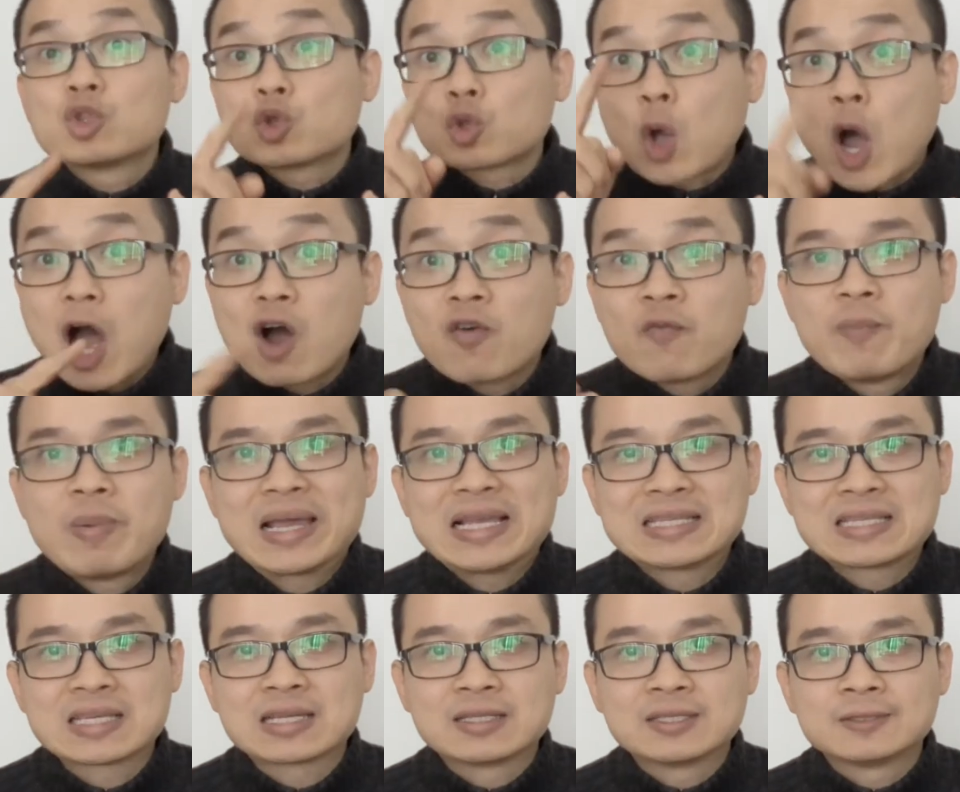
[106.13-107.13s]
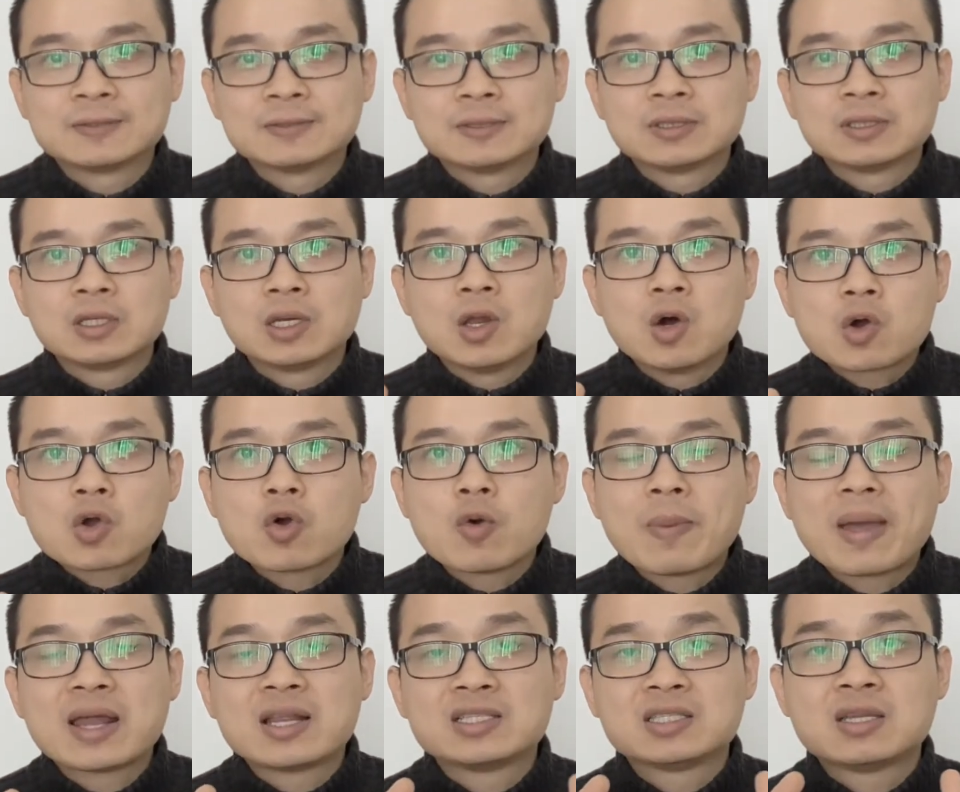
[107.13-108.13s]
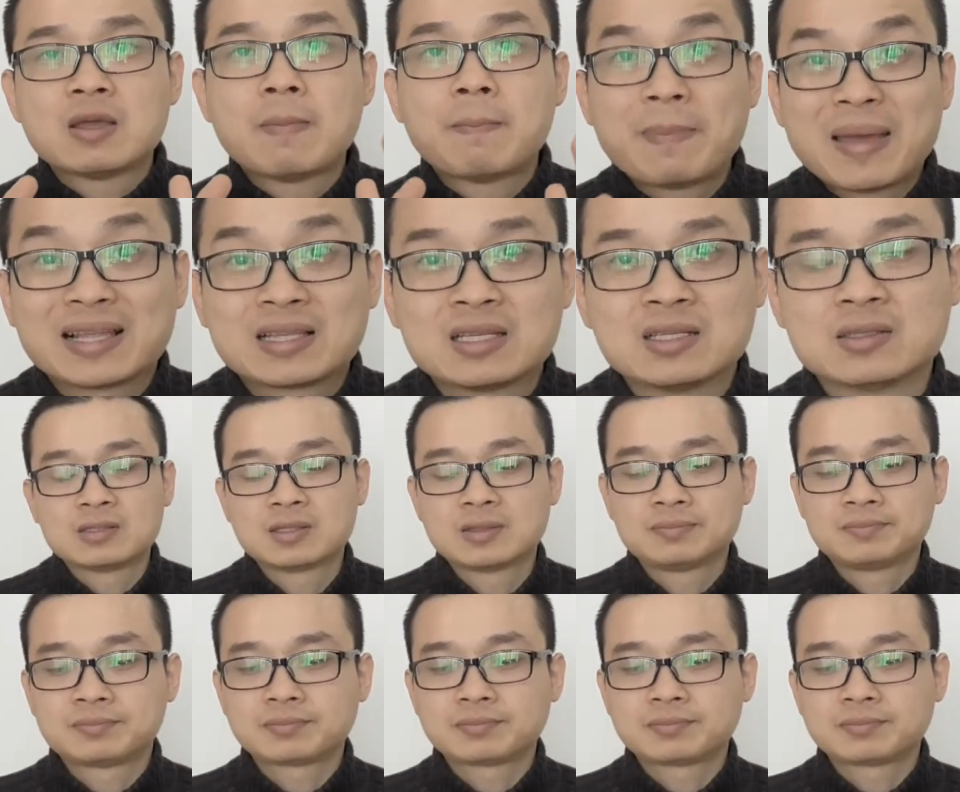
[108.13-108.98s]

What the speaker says: 12 basic local balance patterns.